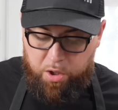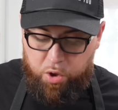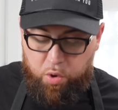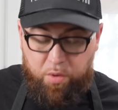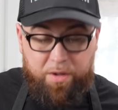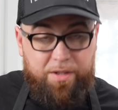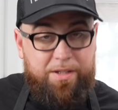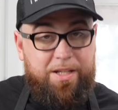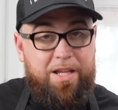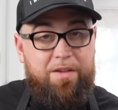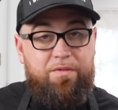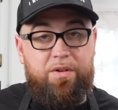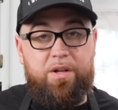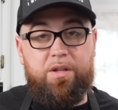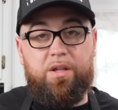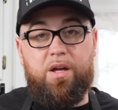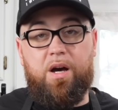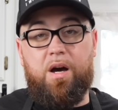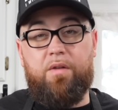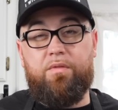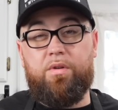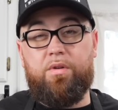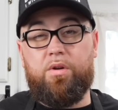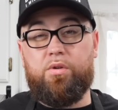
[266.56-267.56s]
You can leave it in the
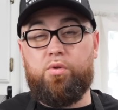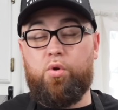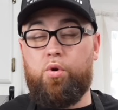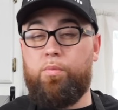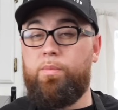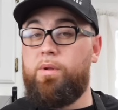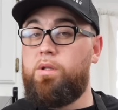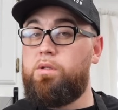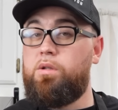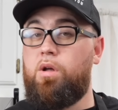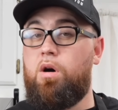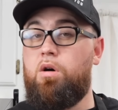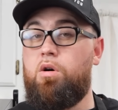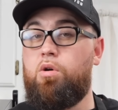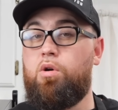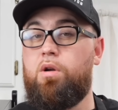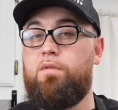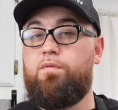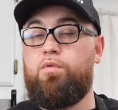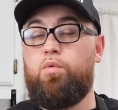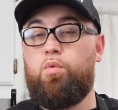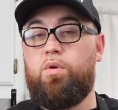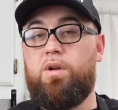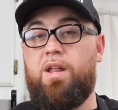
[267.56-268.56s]
oven a little bit longer
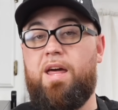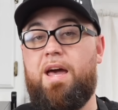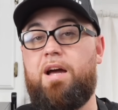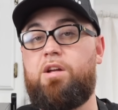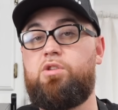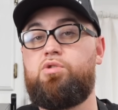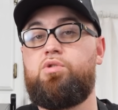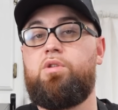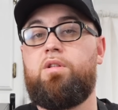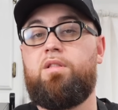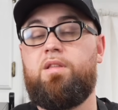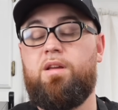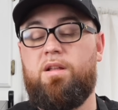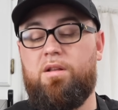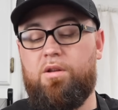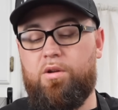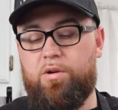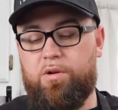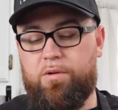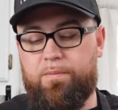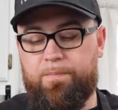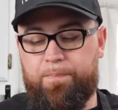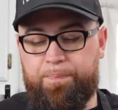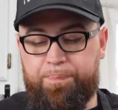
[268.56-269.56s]
if you want it extra
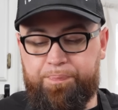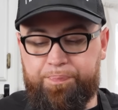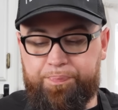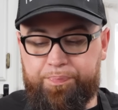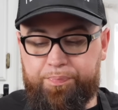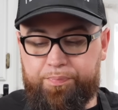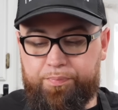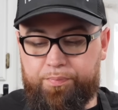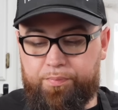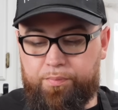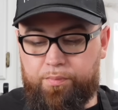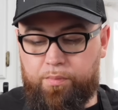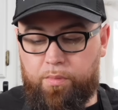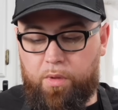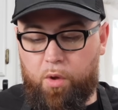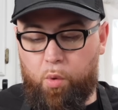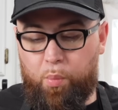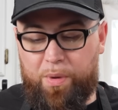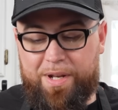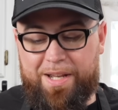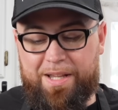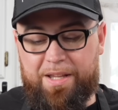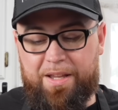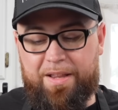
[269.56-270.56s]
tender.
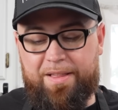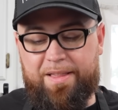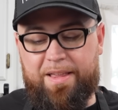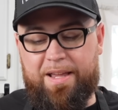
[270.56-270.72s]
We did this